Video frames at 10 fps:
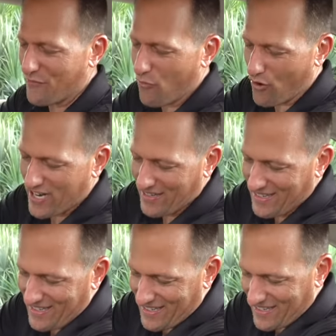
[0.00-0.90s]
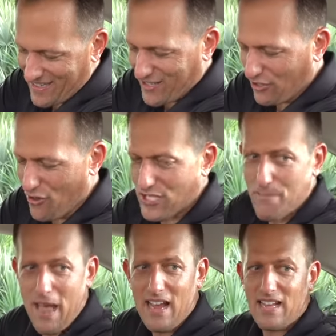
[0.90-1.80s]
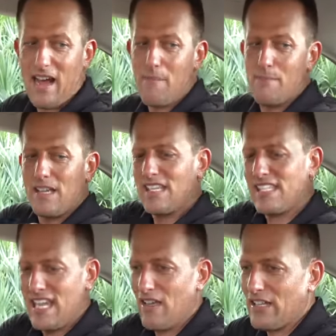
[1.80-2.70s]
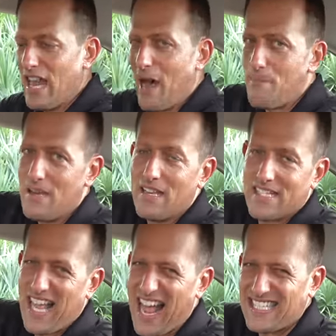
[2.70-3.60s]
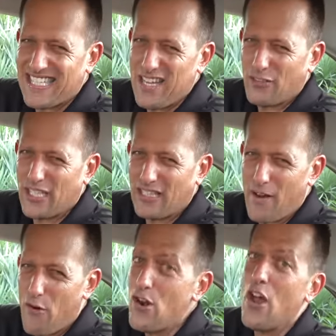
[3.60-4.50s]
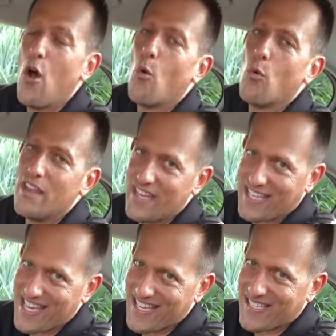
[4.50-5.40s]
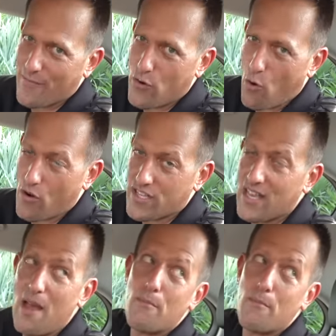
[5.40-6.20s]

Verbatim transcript: for you. Close it back up, seal it up, sign, seal, delivered, with a kiss, of course.